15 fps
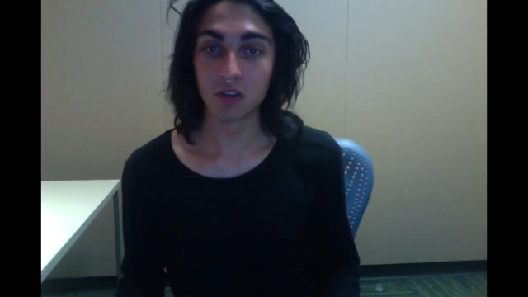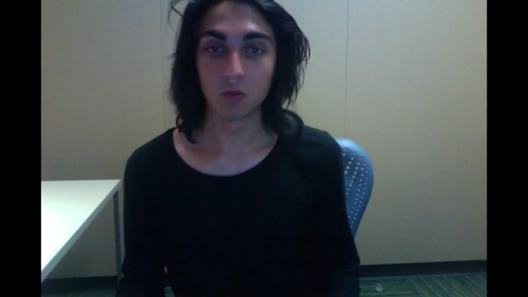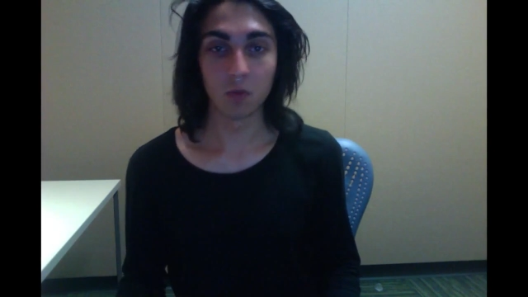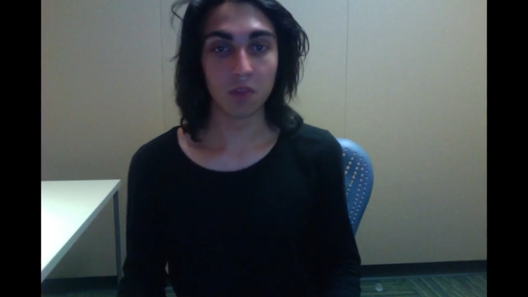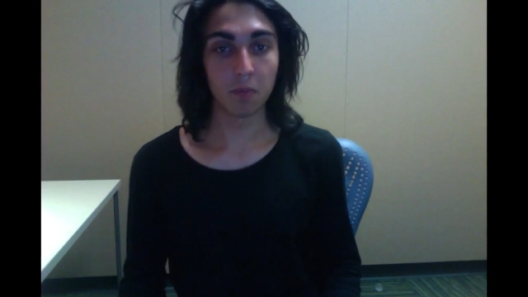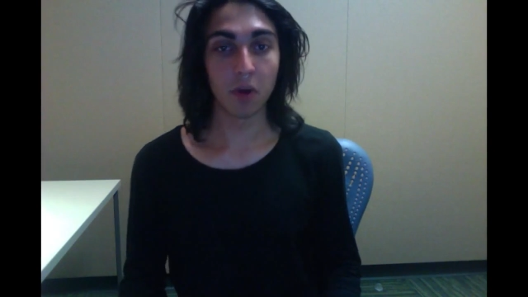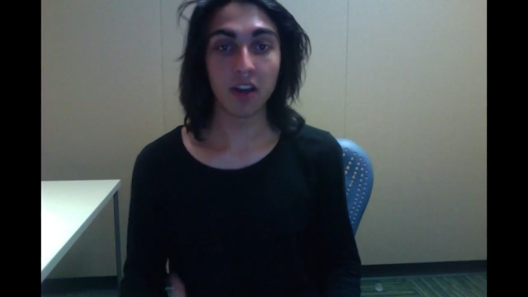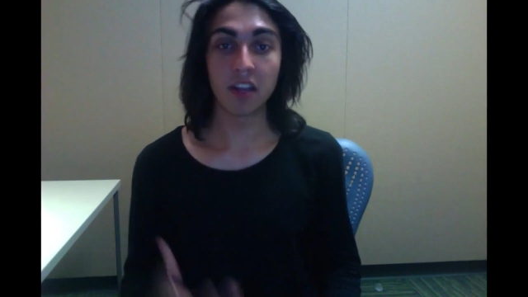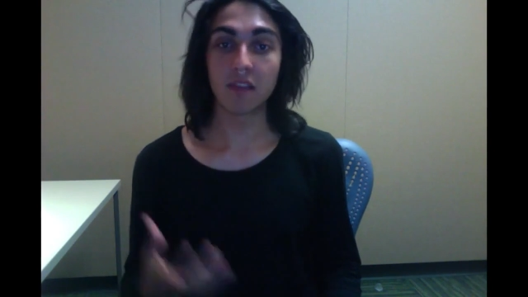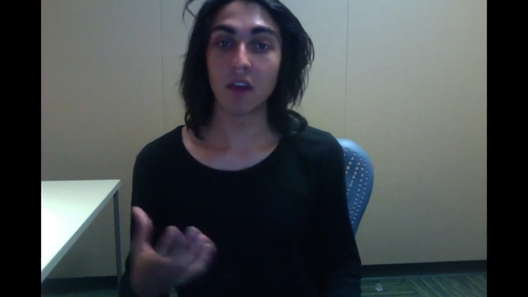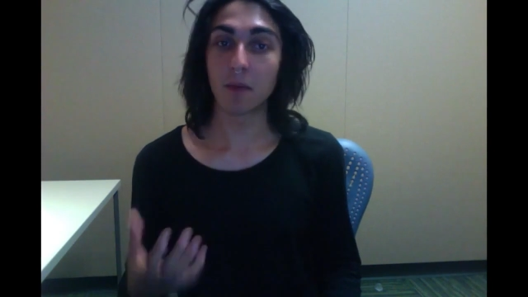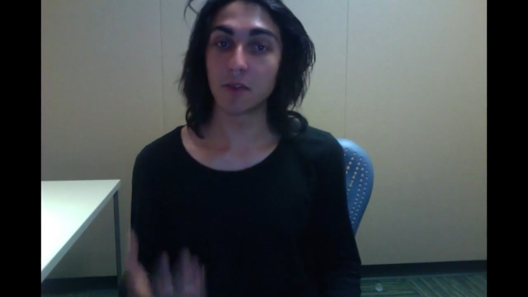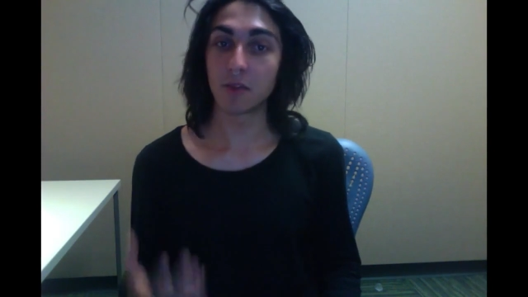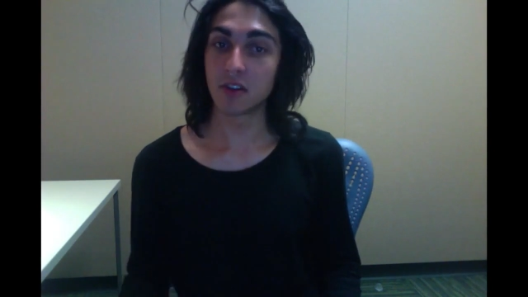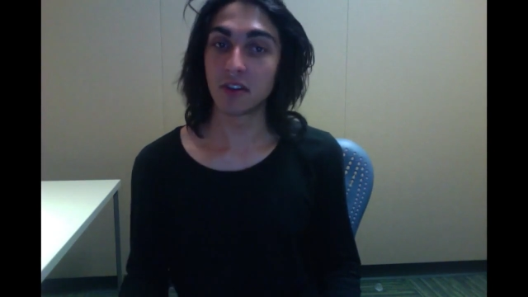with plenty of
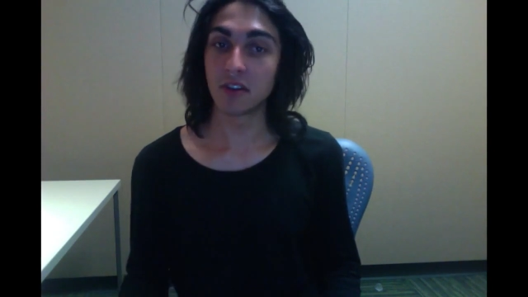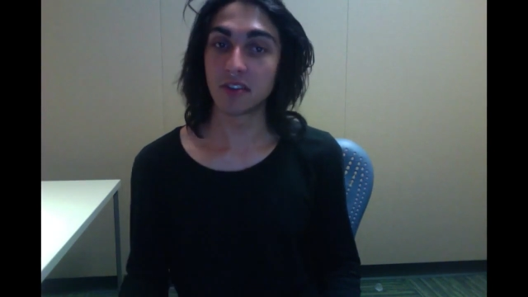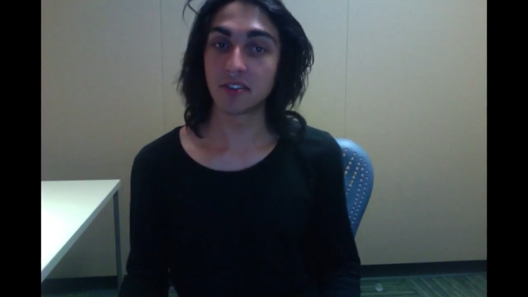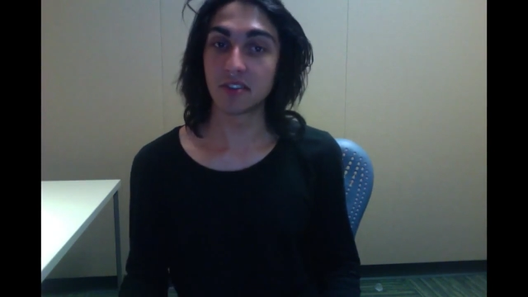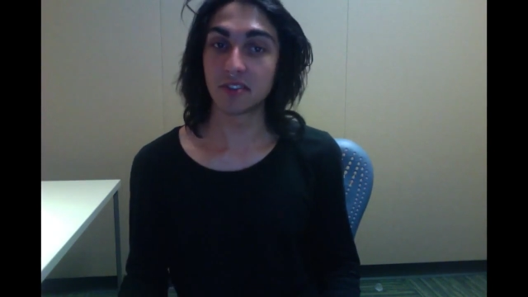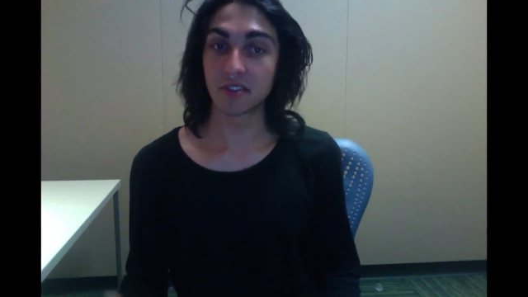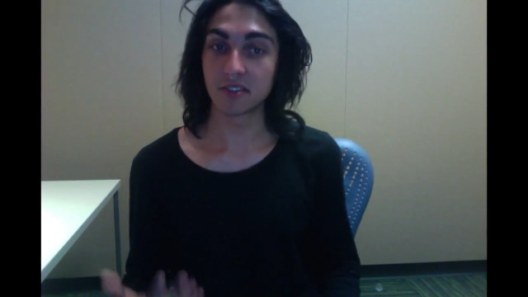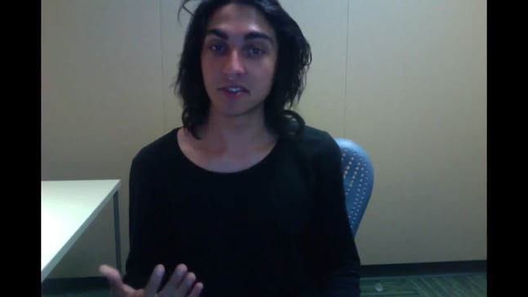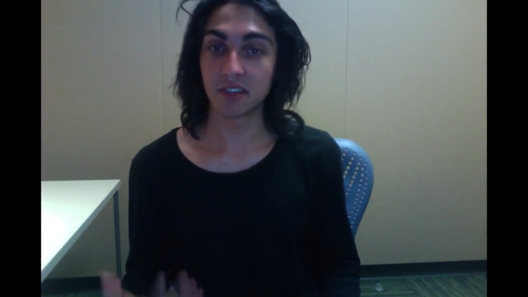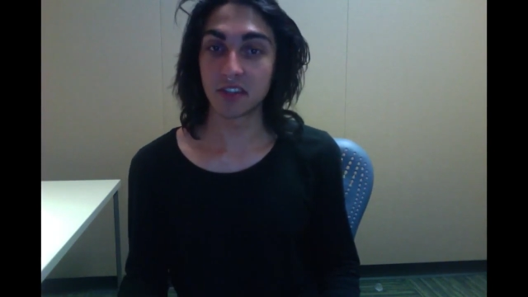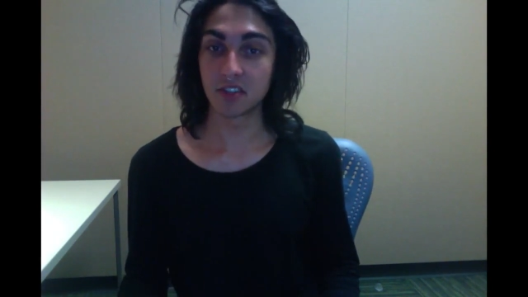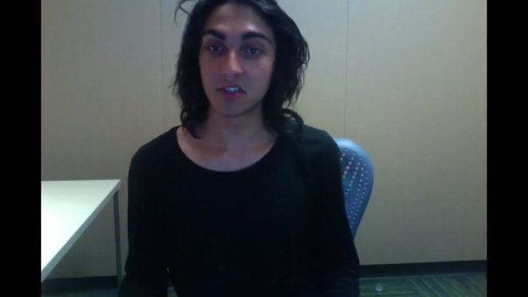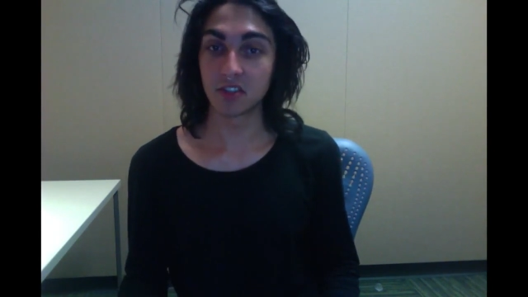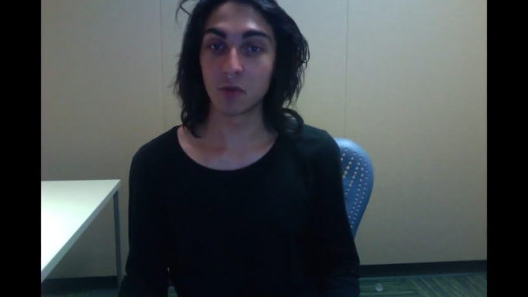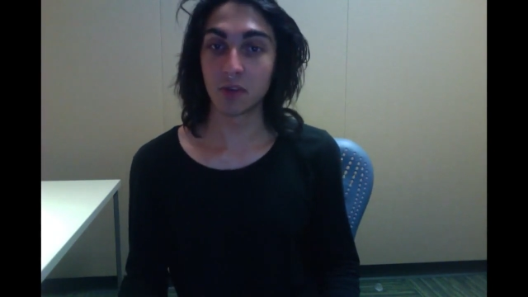opportunities to succeed
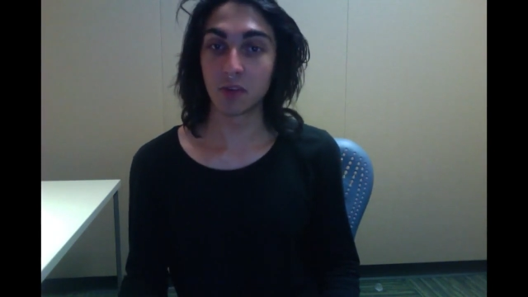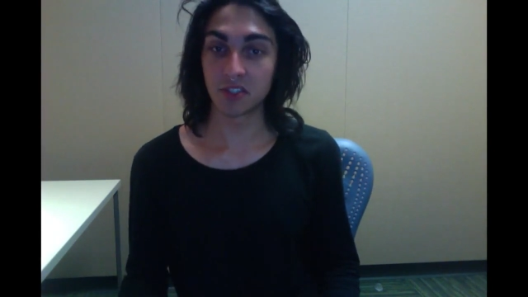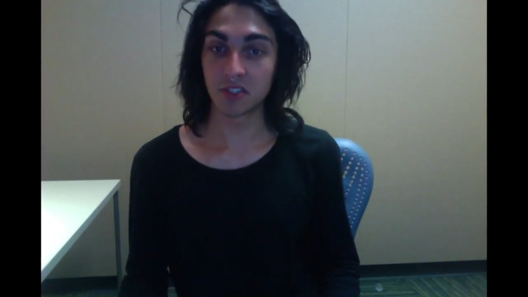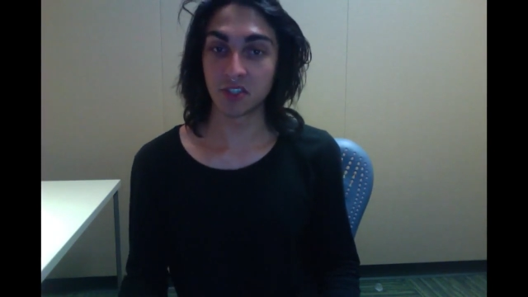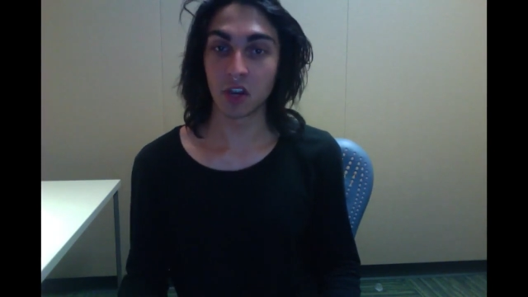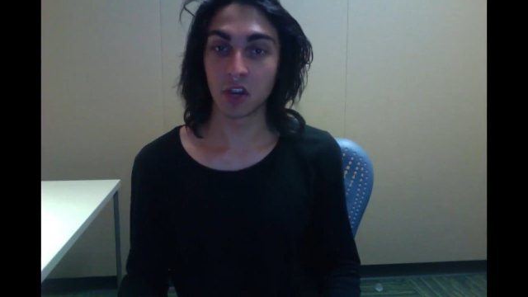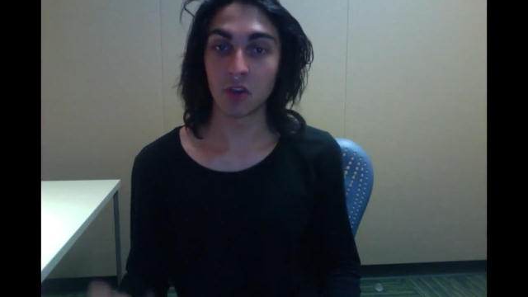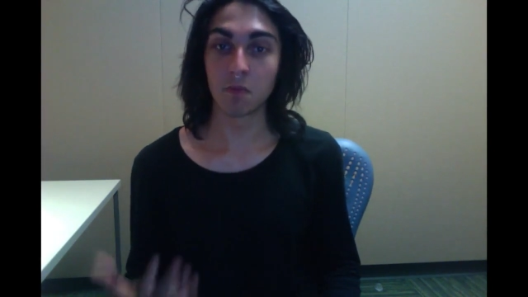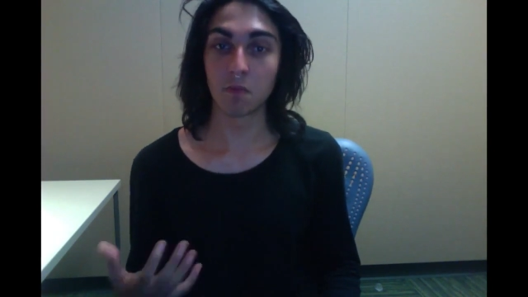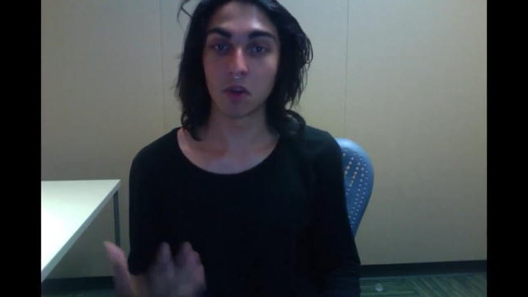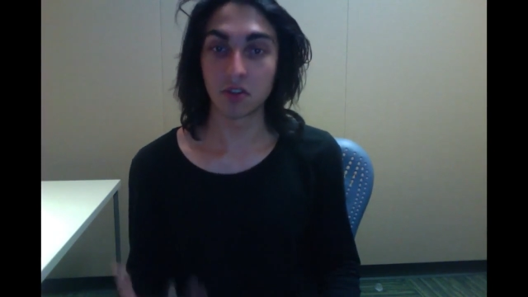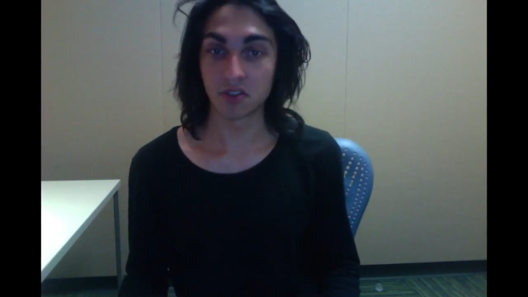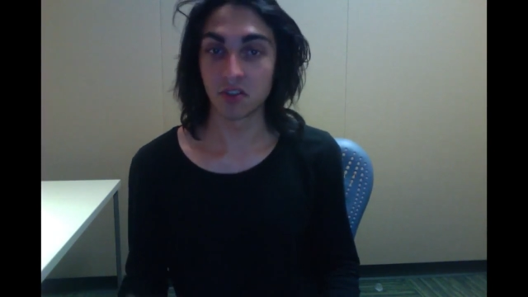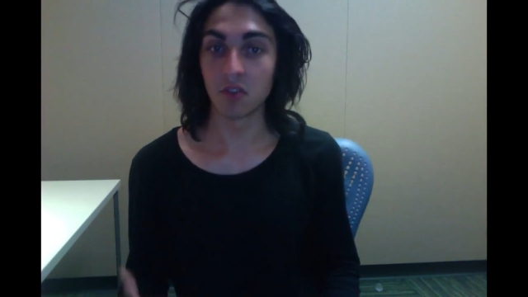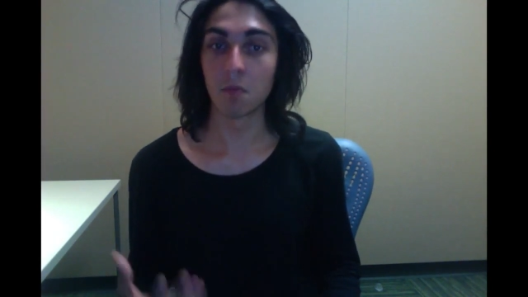should we show
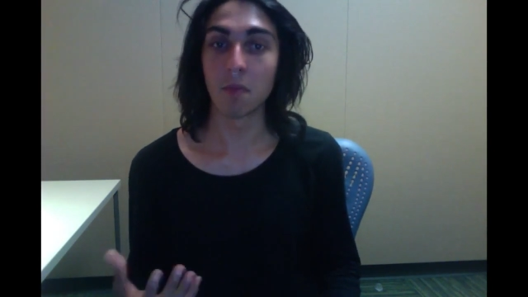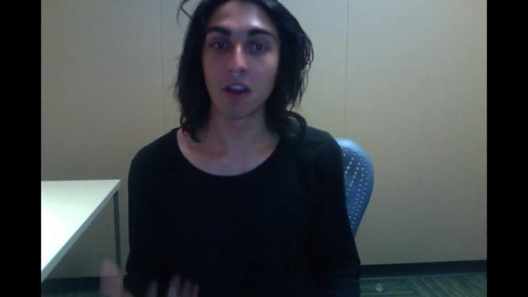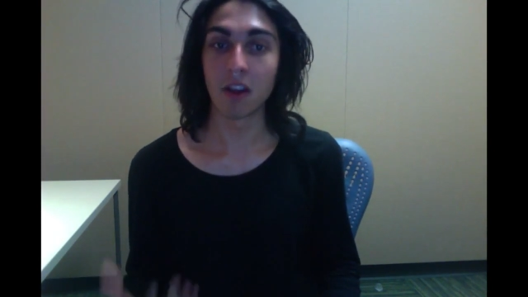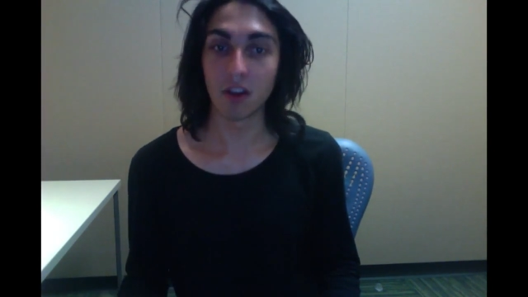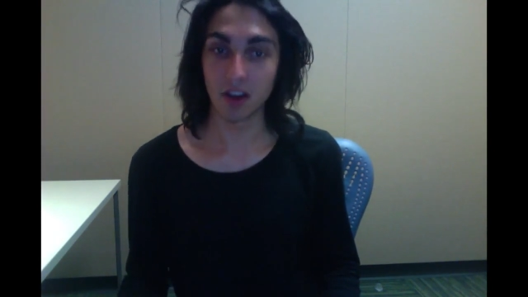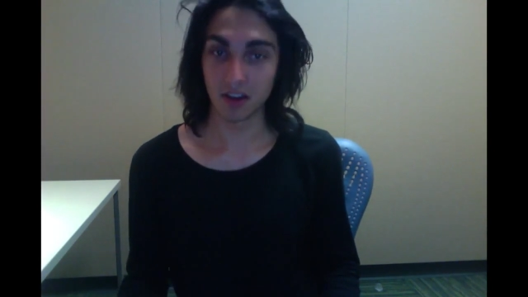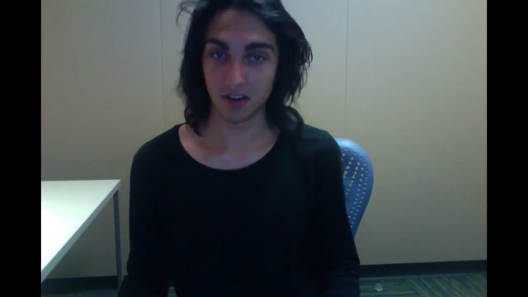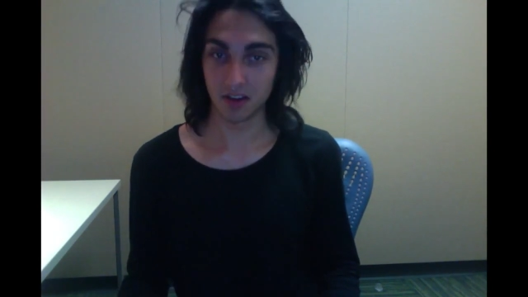personal merit.